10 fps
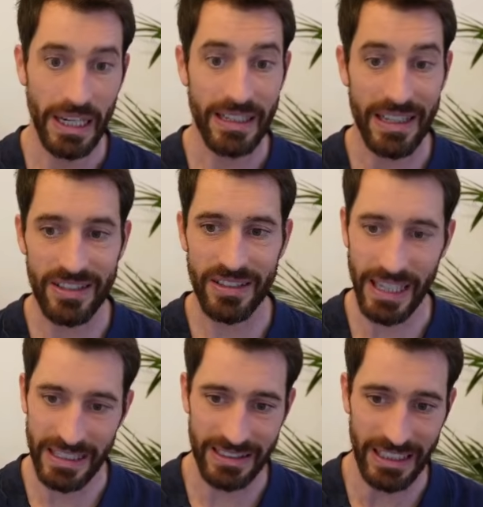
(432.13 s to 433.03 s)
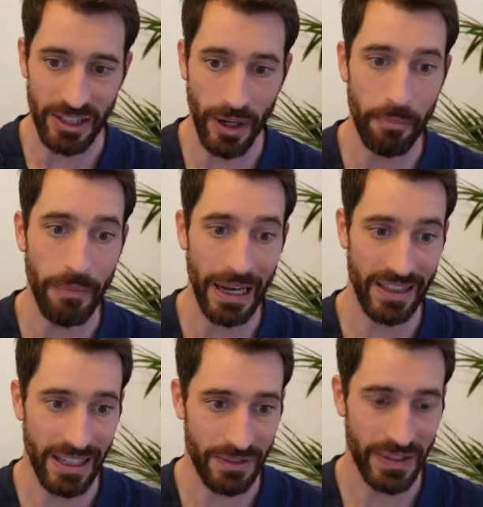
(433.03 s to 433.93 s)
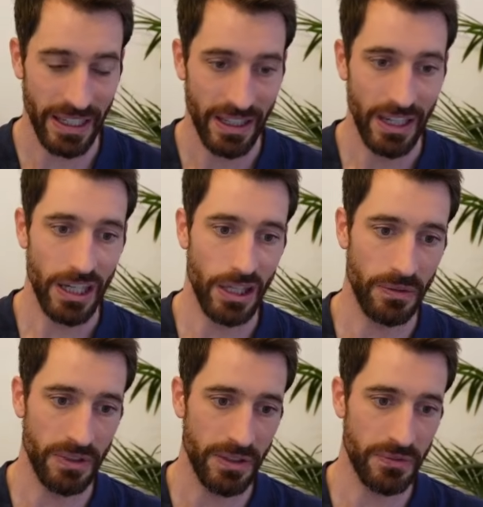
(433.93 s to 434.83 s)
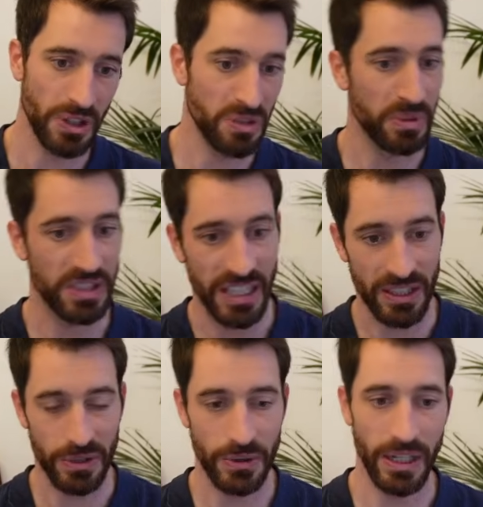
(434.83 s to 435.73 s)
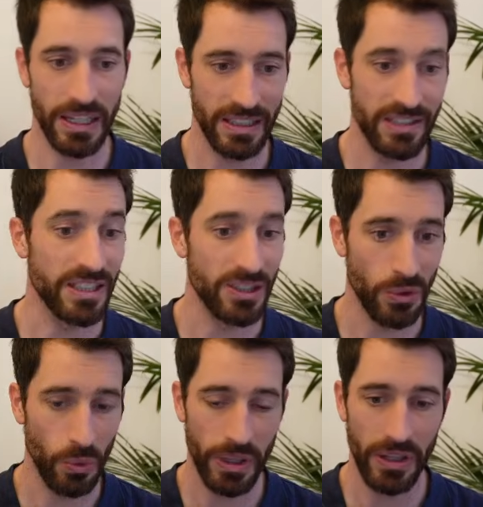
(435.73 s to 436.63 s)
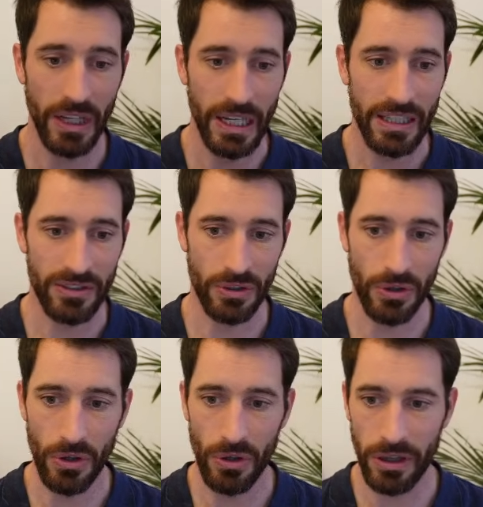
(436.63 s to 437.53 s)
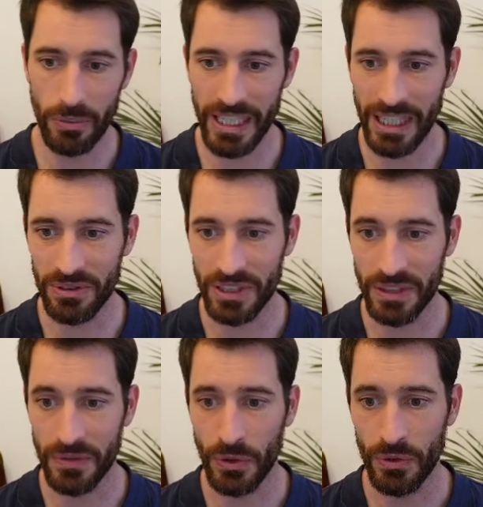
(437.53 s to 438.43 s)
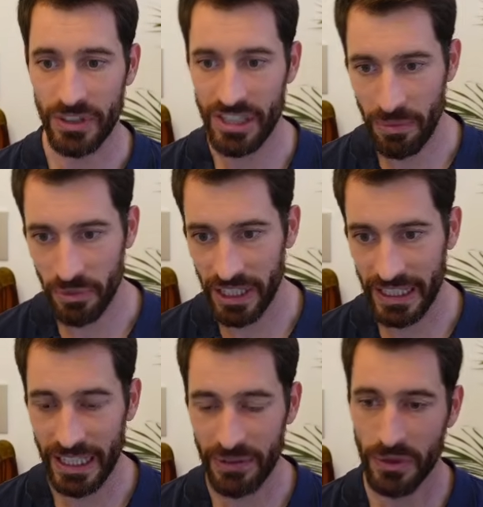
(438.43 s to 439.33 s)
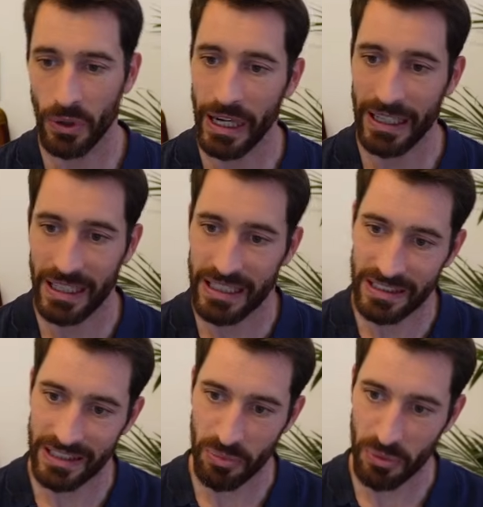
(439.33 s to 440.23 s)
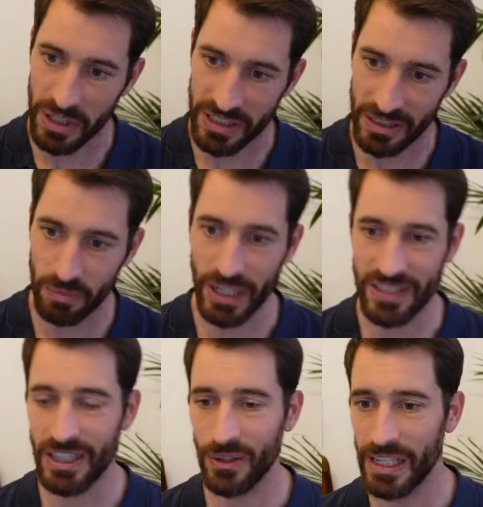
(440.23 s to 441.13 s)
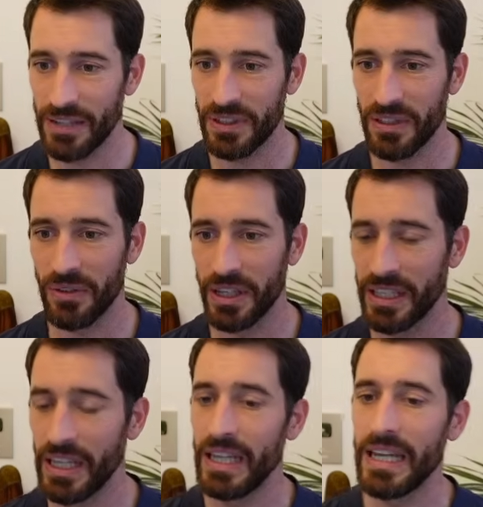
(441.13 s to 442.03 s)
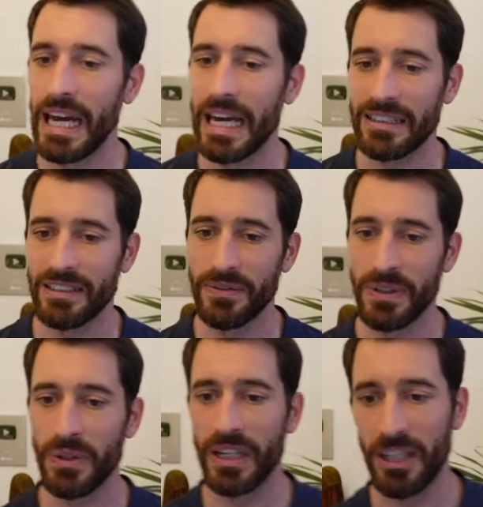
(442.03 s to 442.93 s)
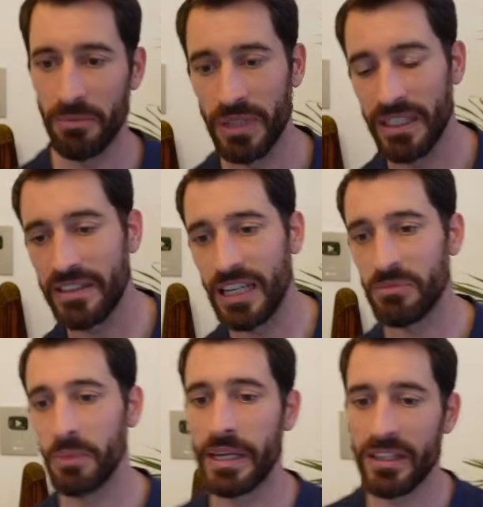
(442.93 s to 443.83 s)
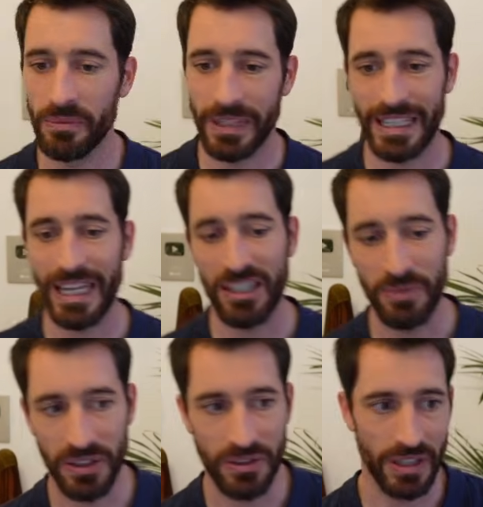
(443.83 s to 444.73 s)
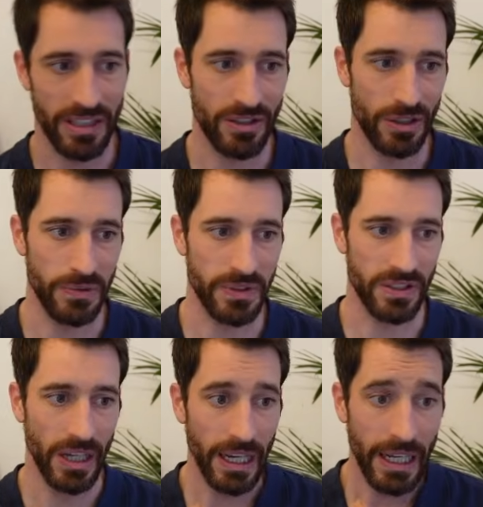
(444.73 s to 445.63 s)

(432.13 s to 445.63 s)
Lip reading: This is the dramatic effect of the front potato, the central wheel. So all the way down to the diffuser, separated airflow, and then this separation spreads out left and right as the flow cannot maintain momentum and attachment to this surface.